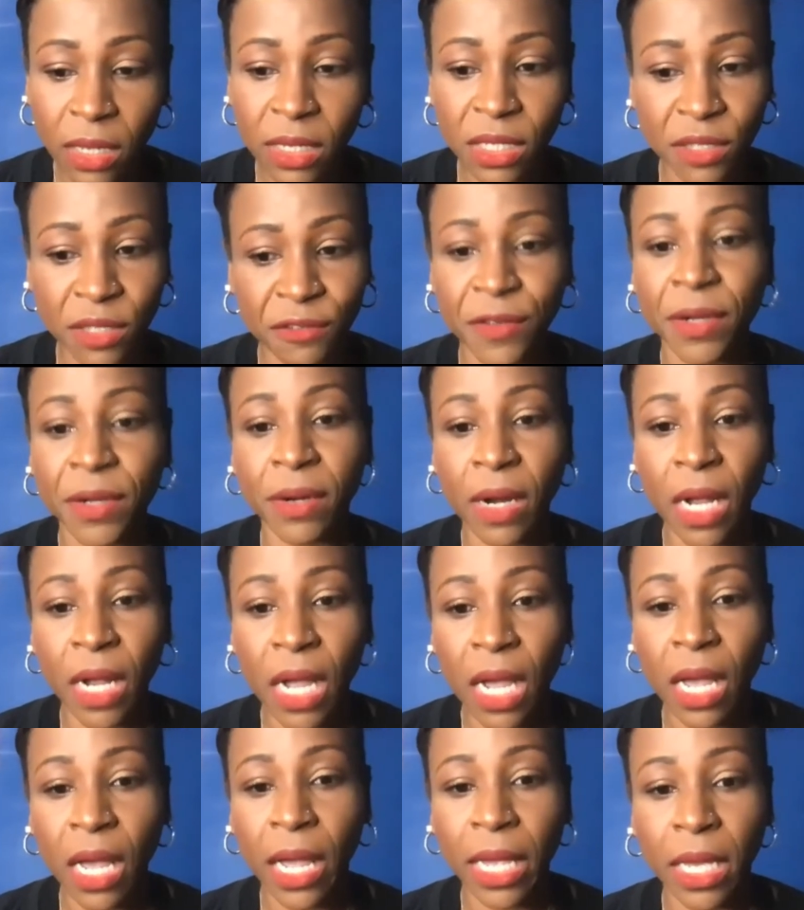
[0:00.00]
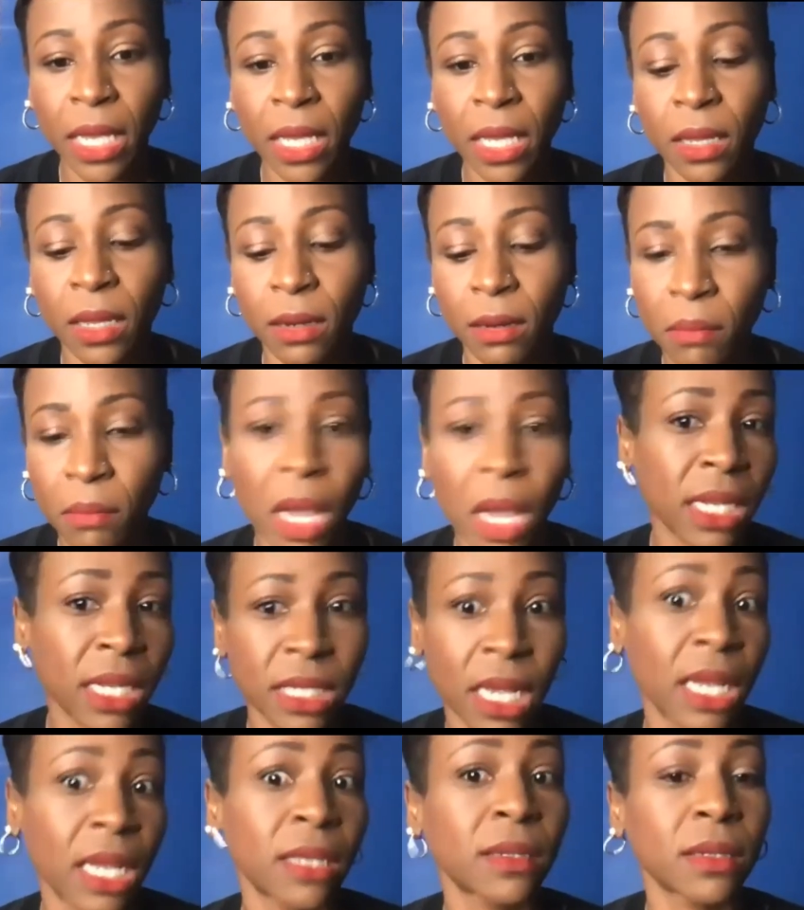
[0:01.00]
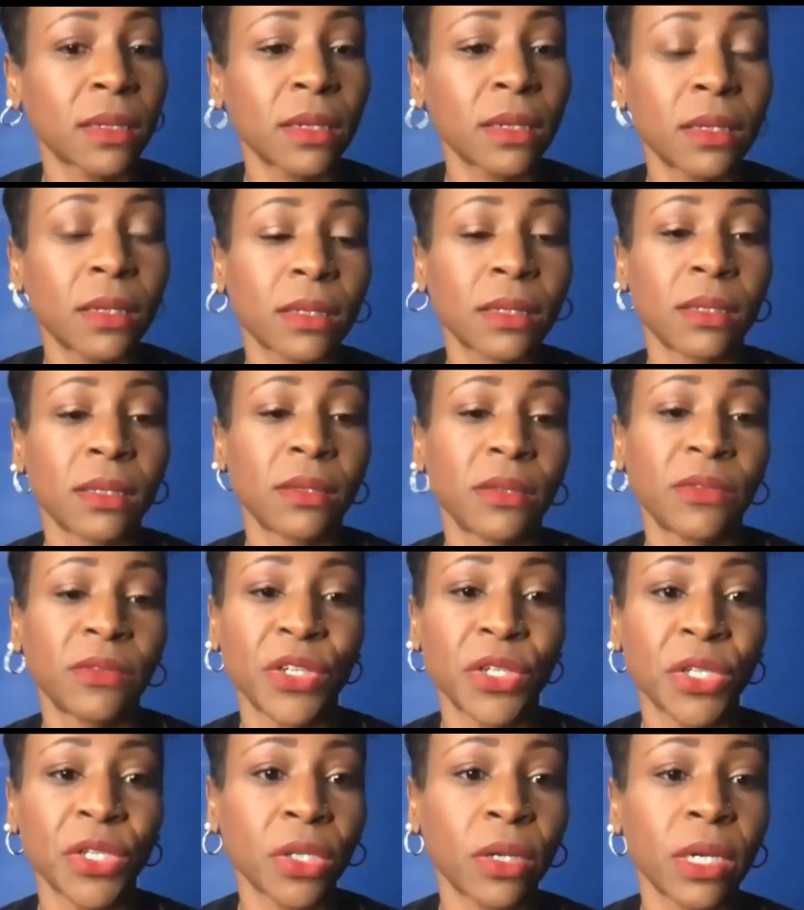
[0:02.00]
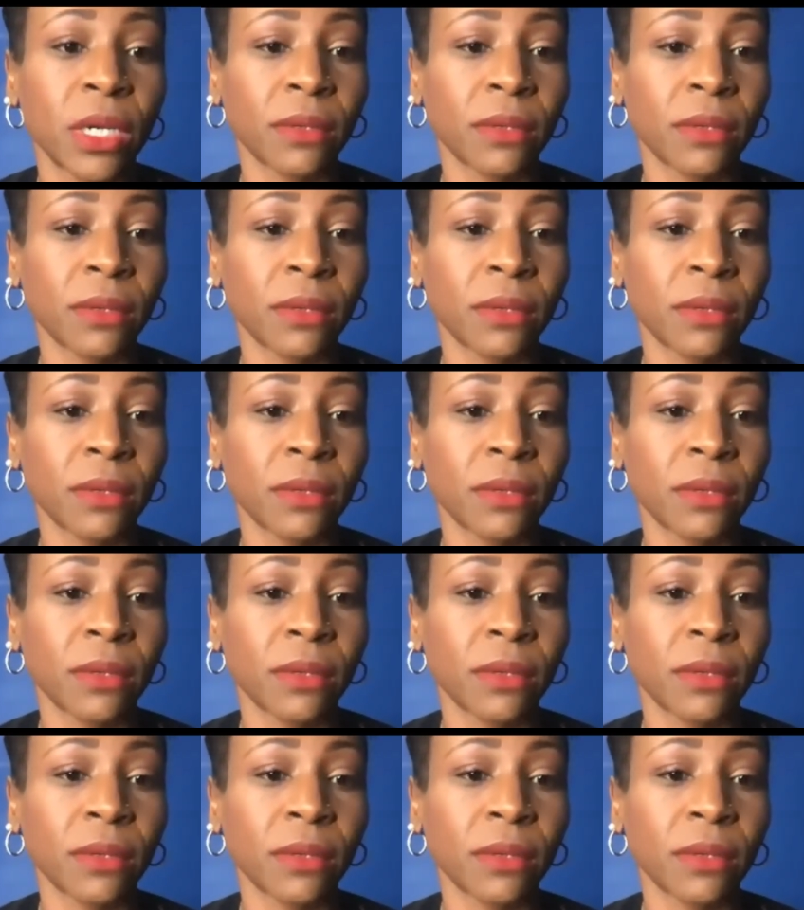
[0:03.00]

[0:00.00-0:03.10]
to figure out how I can monetize this for sure.